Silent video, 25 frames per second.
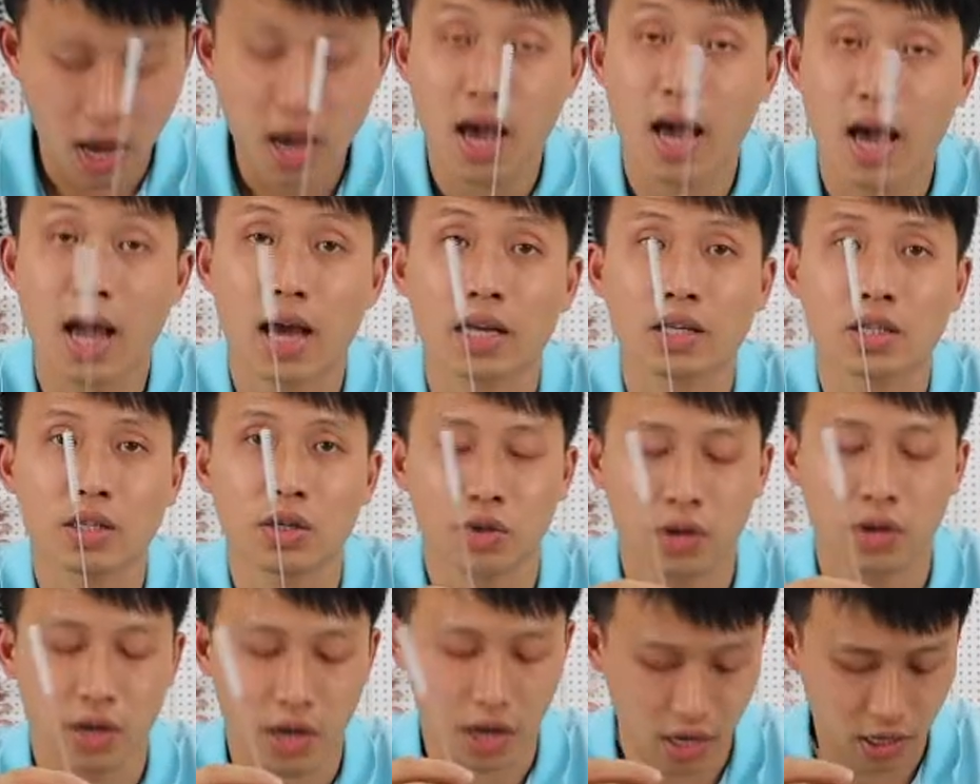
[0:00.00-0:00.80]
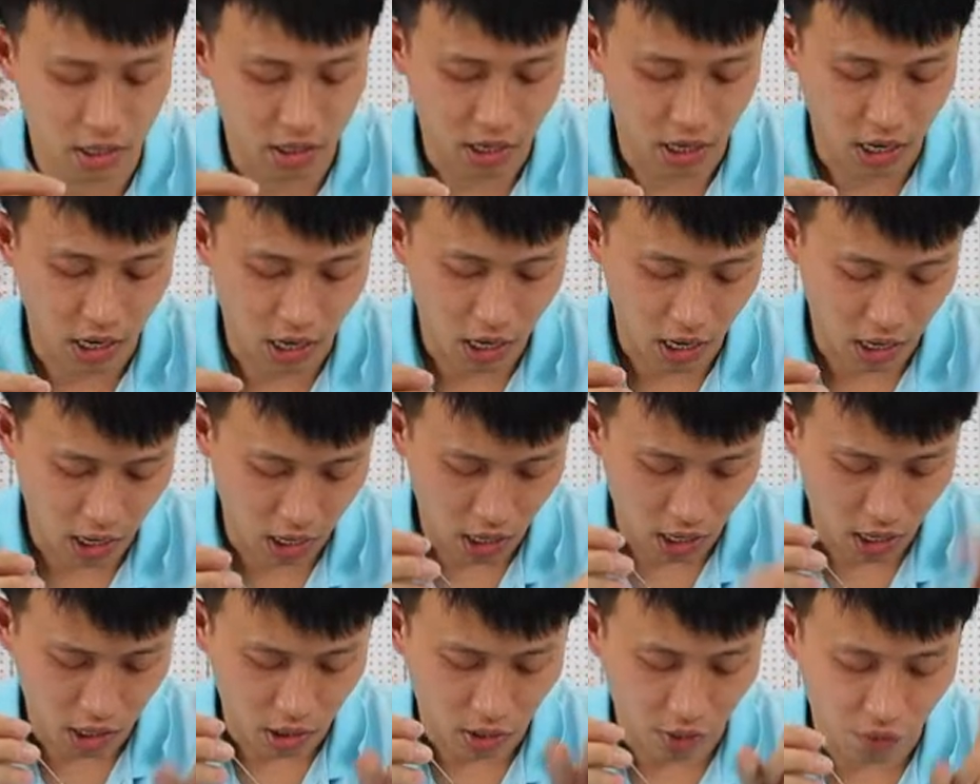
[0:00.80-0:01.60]
as you can see,
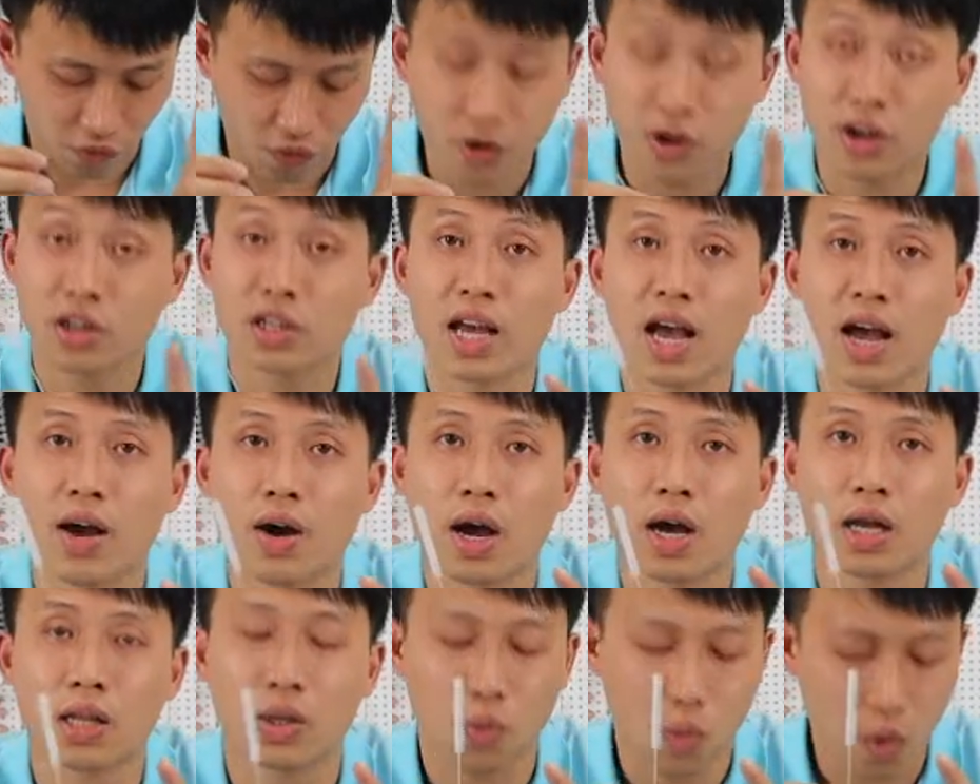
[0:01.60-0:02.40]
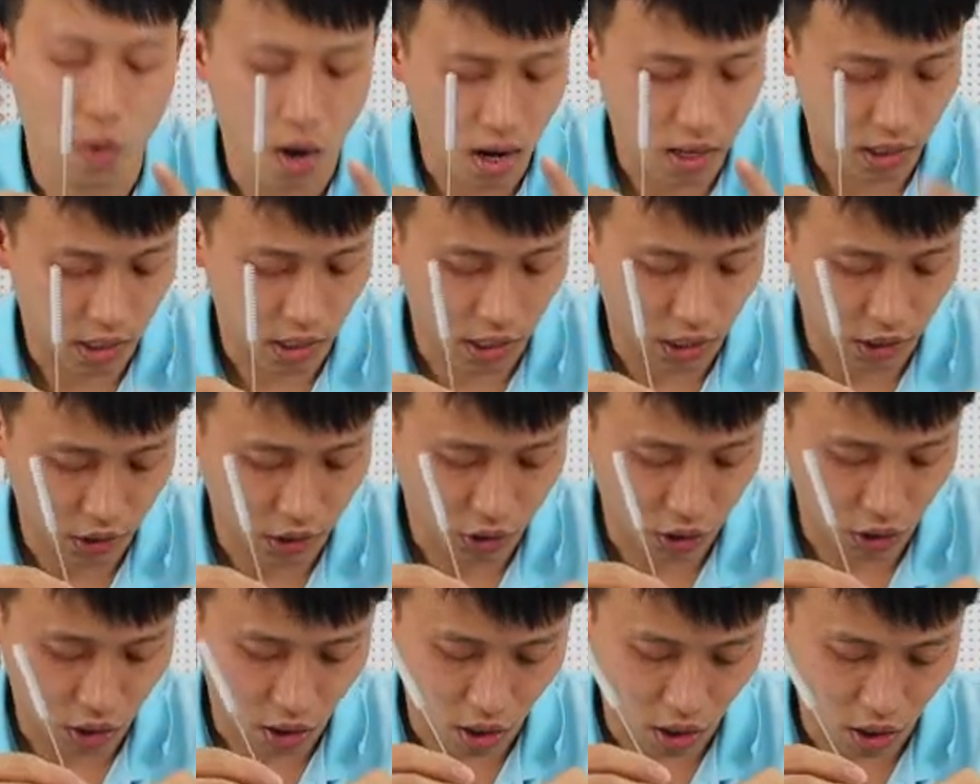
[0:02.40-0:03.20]
the first
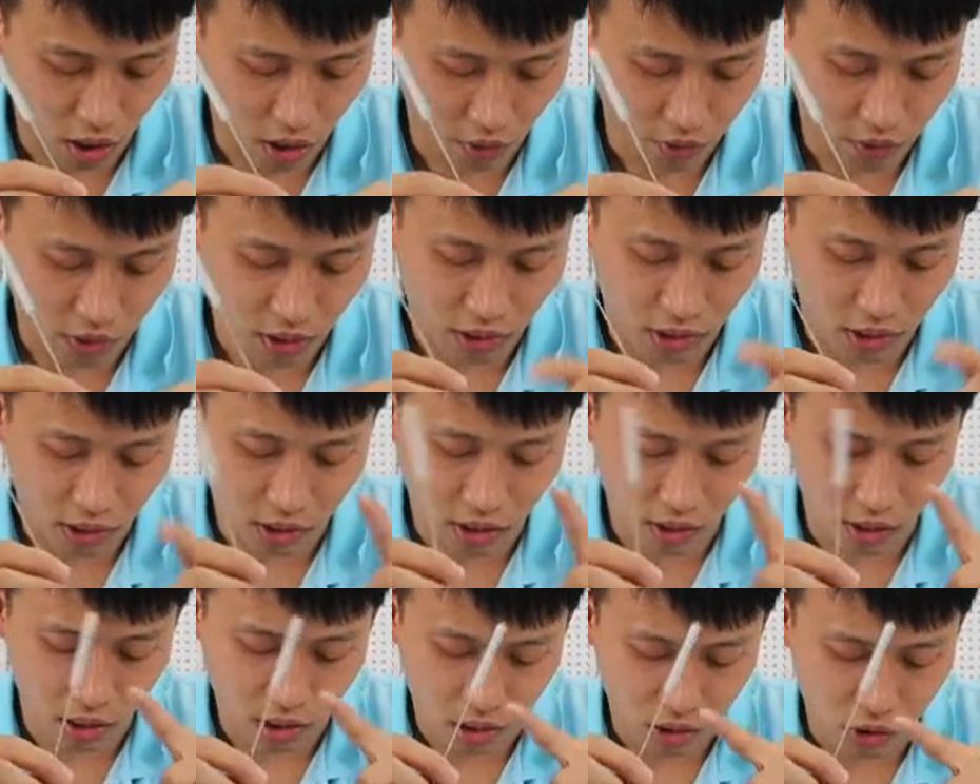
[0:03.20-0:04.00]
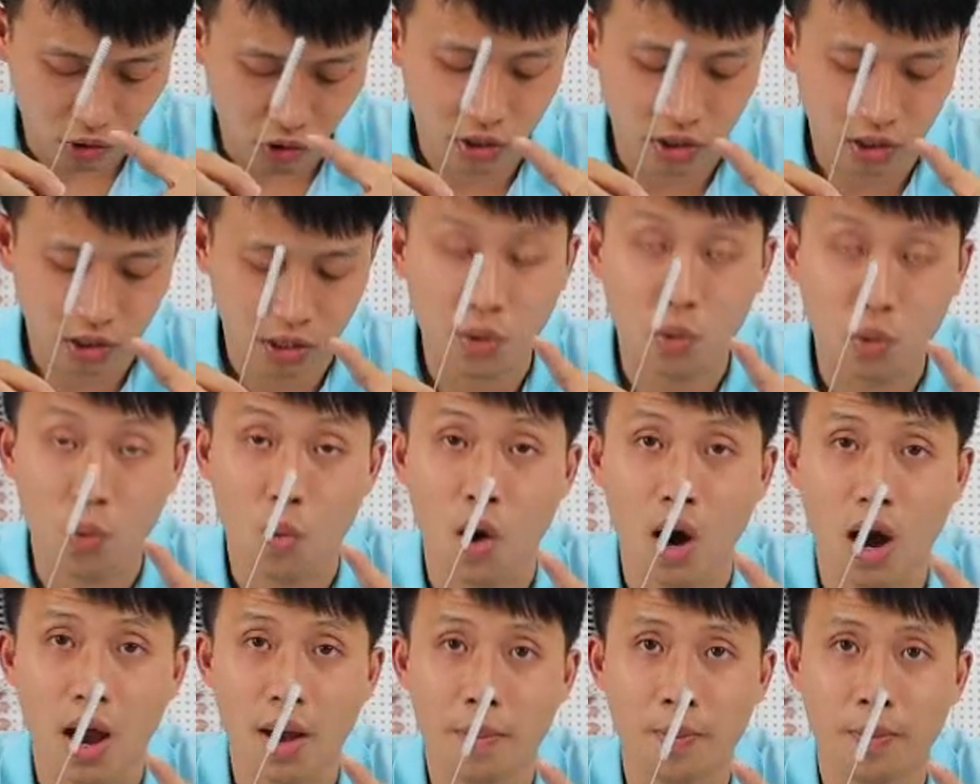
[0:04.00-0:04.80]
advantage of the twisted
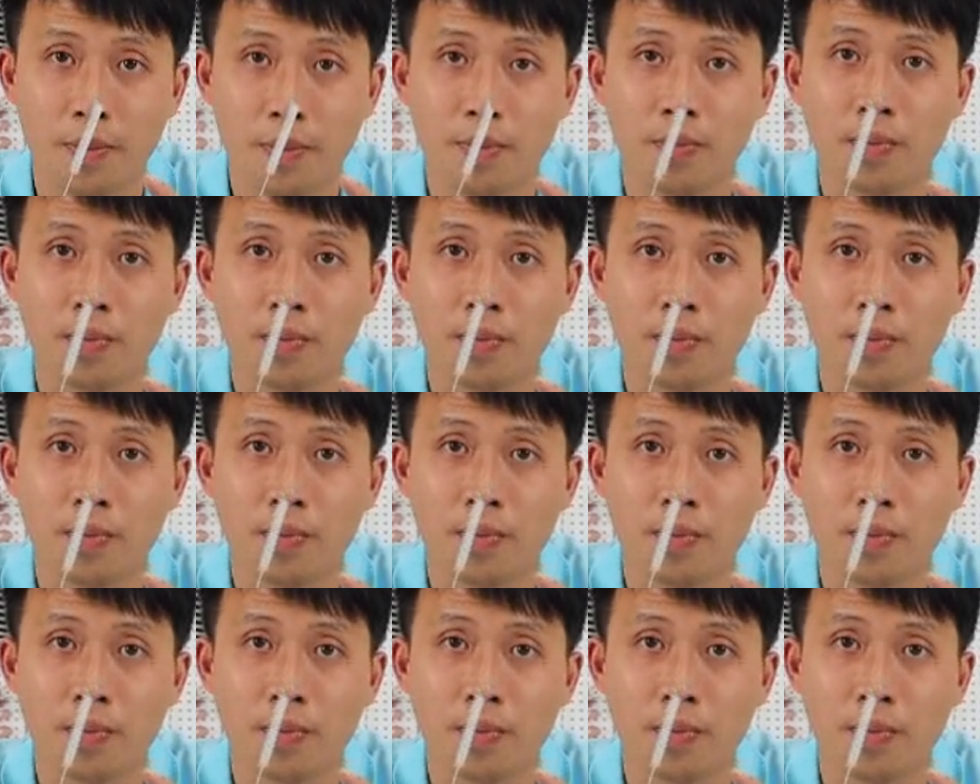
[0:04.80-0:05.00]
wire